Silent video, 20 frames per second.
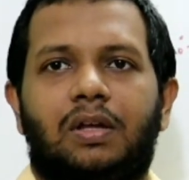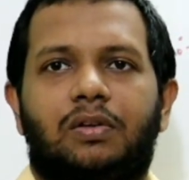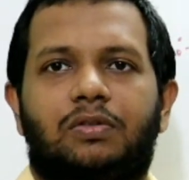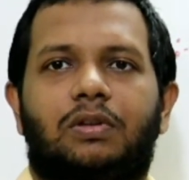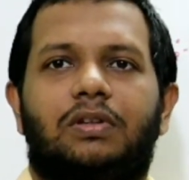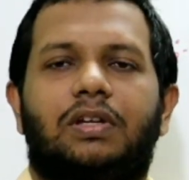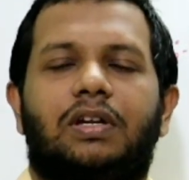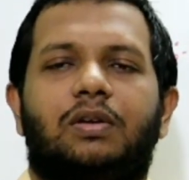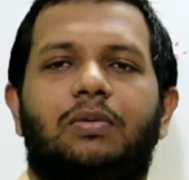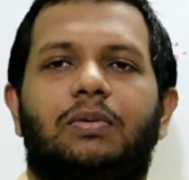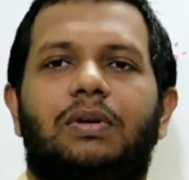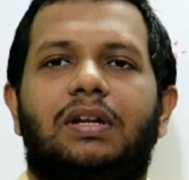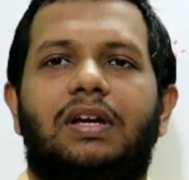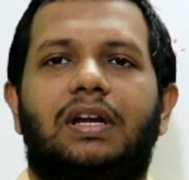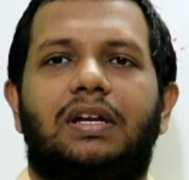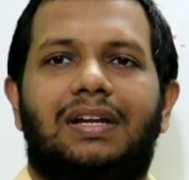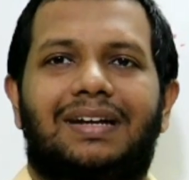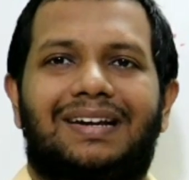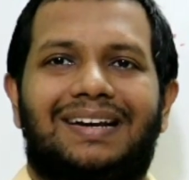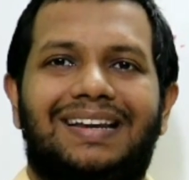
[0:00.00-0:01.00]
so that you will
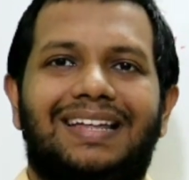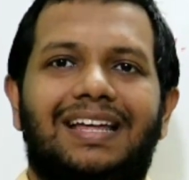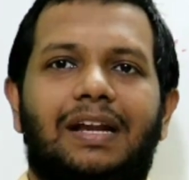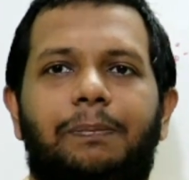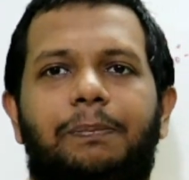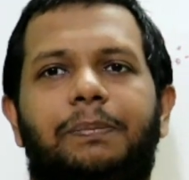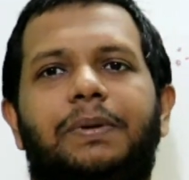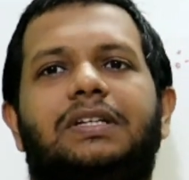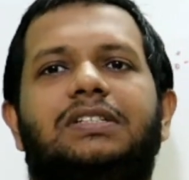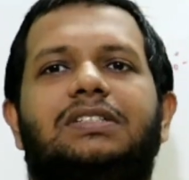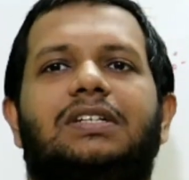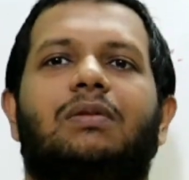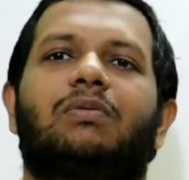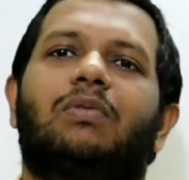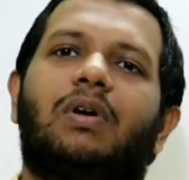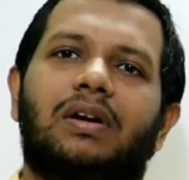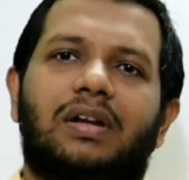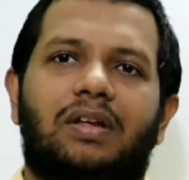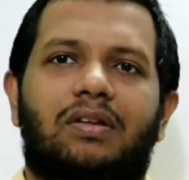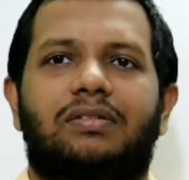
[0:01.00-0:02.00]
get a clear picture
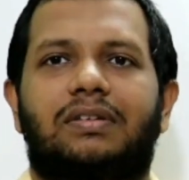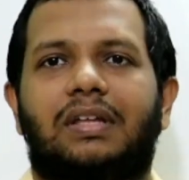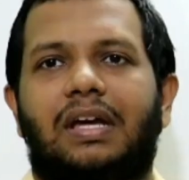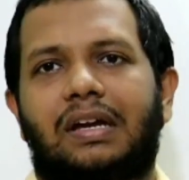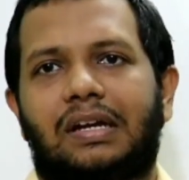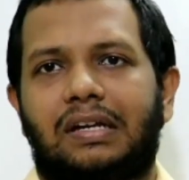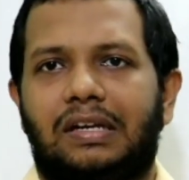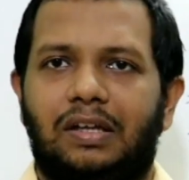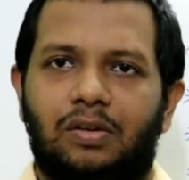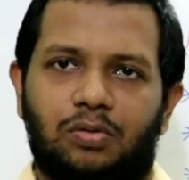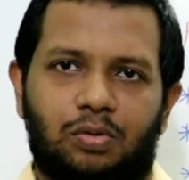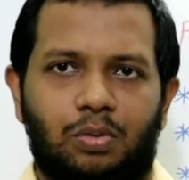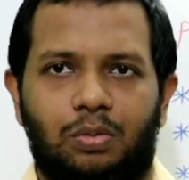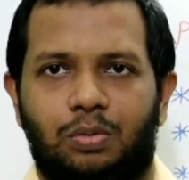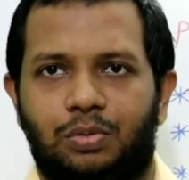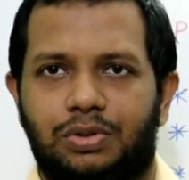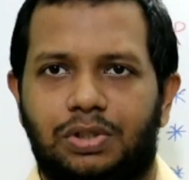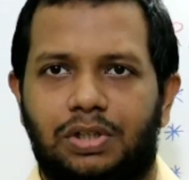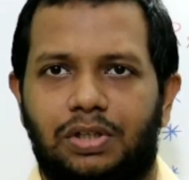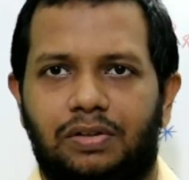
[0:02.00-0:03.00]
what exactly a
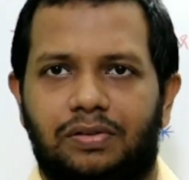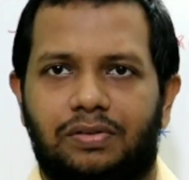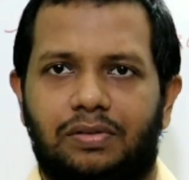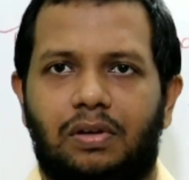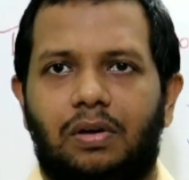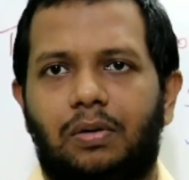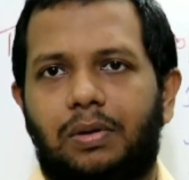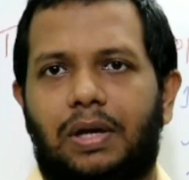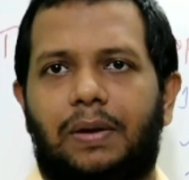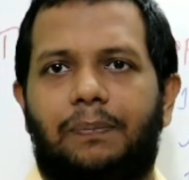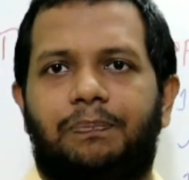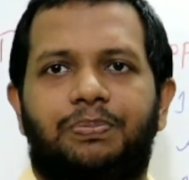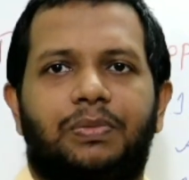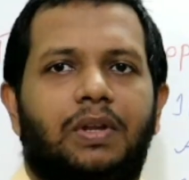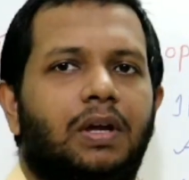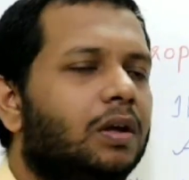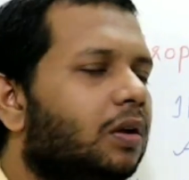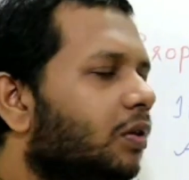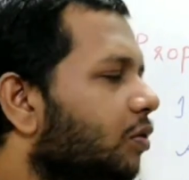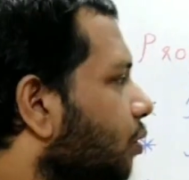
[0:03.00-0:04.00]
solution is. Okay,
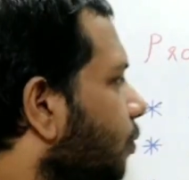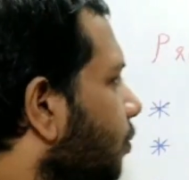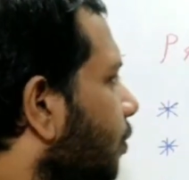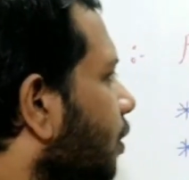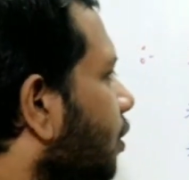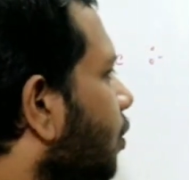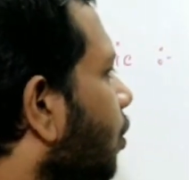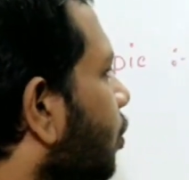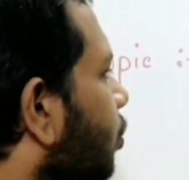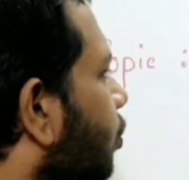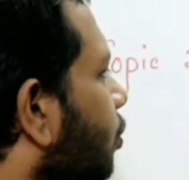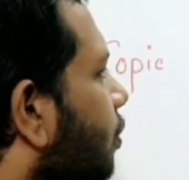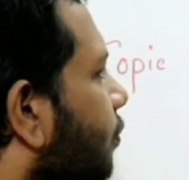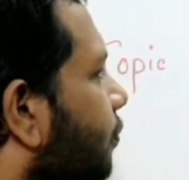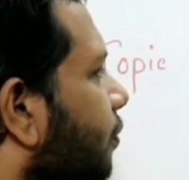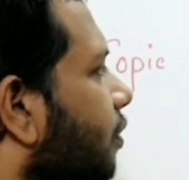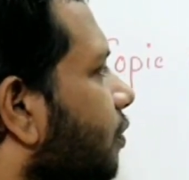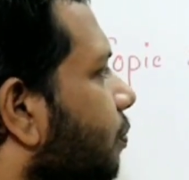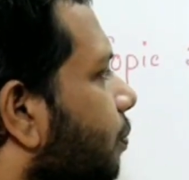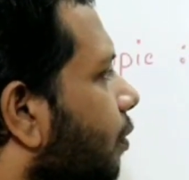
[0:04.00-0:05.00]
so we'll go through the
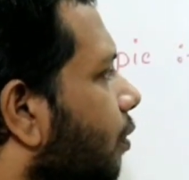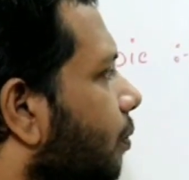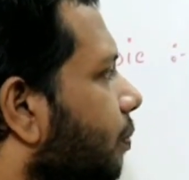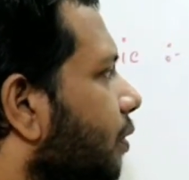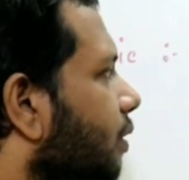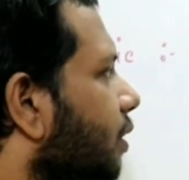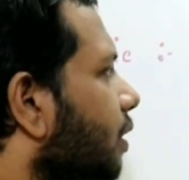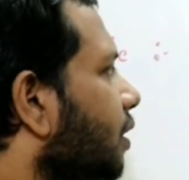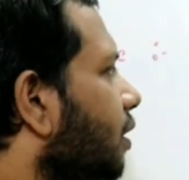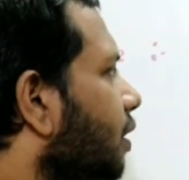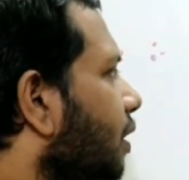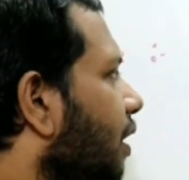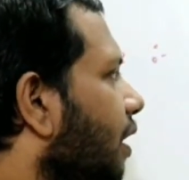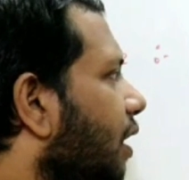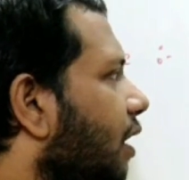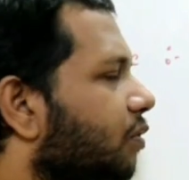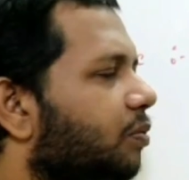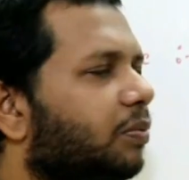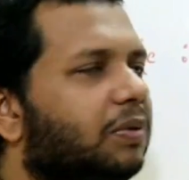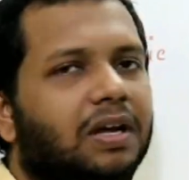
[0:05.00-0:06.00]
first property.
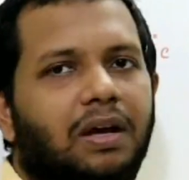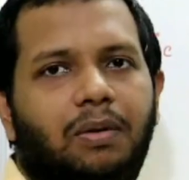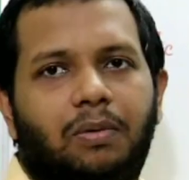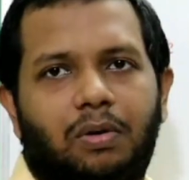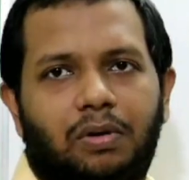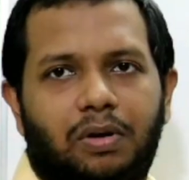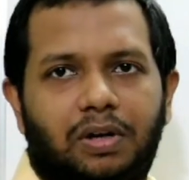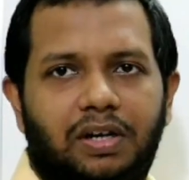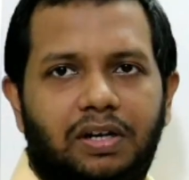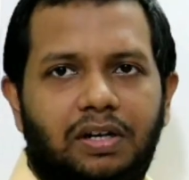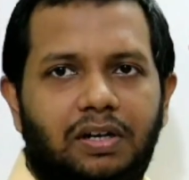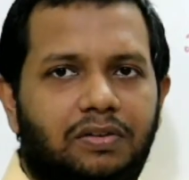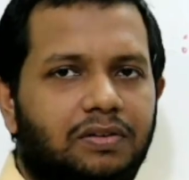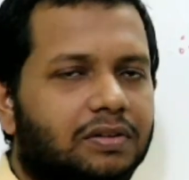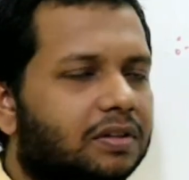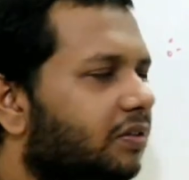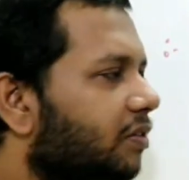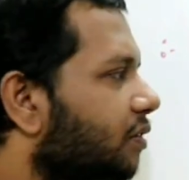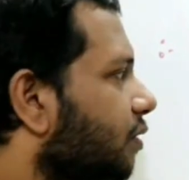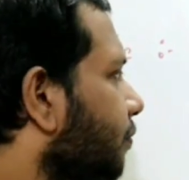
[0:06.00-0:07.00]
As we have already
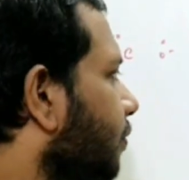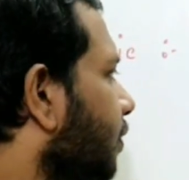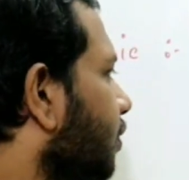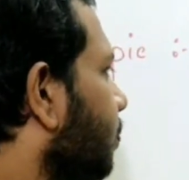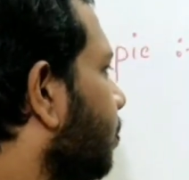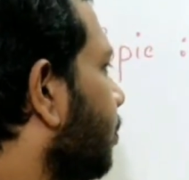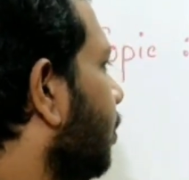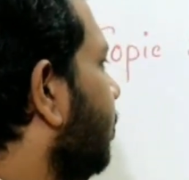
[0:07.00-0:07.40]
discussed, the first